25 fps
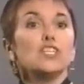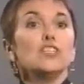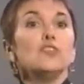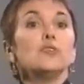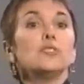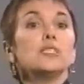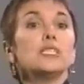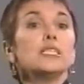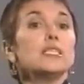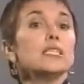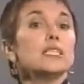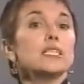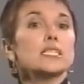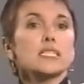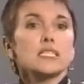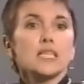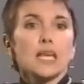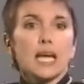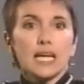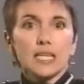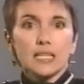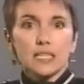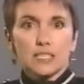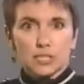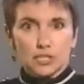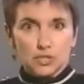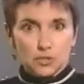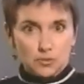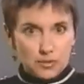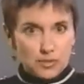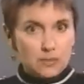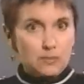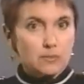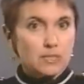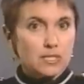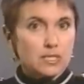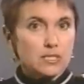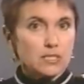Using the silent
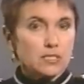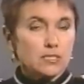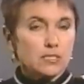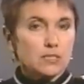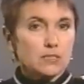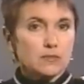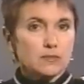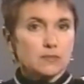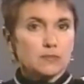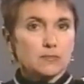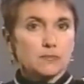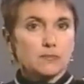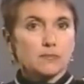treatment.